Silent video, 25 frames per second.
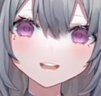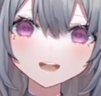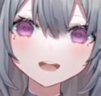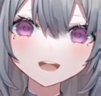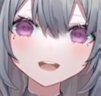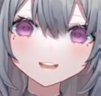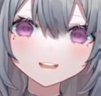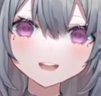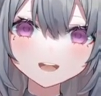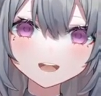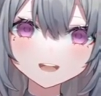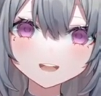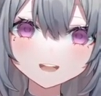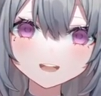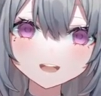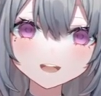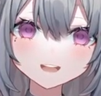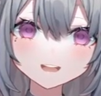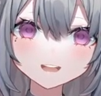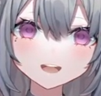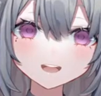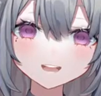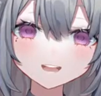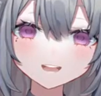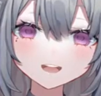yeah, yeah, yeah,
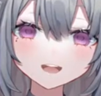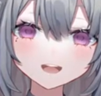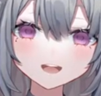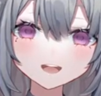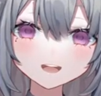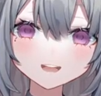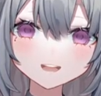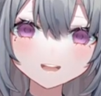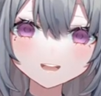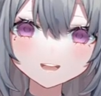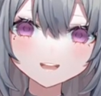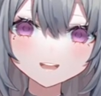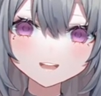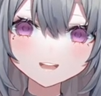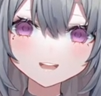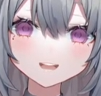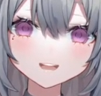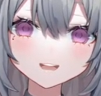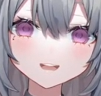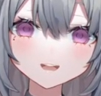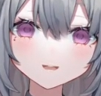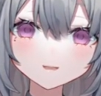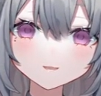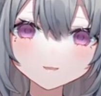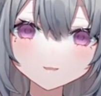yeah, yeah.
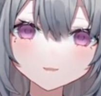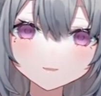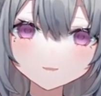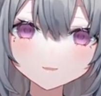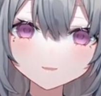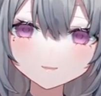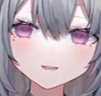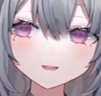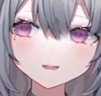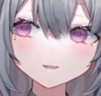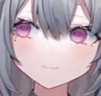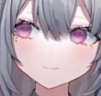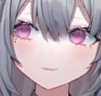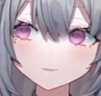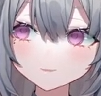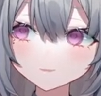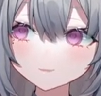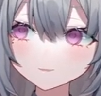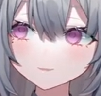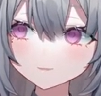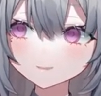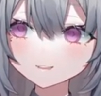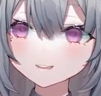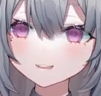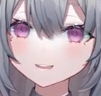I, oh. I
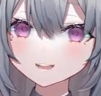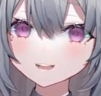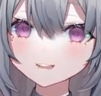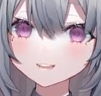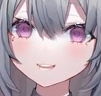was thinking